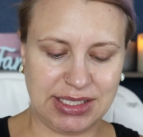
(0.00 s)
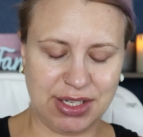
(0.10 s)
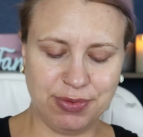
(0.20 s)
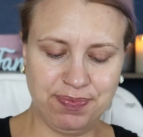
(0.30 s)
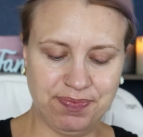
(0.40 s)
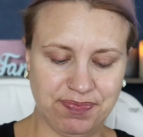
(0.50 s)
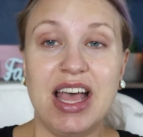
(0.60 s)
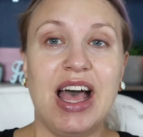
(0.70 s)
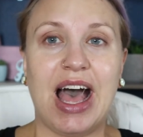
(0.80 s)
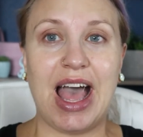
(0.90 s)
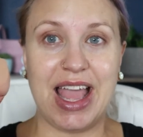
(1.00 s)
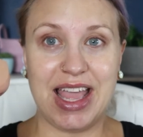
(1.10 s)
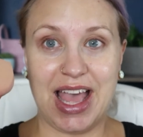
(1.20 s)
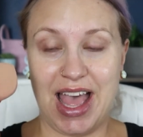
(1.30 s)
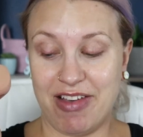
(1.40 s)
So
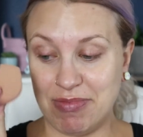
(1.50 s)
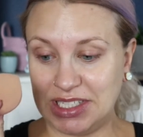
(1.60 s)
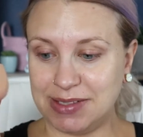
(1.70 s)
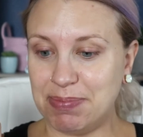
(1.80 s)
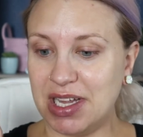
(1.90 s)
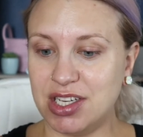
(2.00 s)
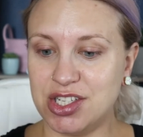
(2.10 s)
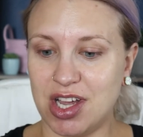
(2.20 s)
I have my sponge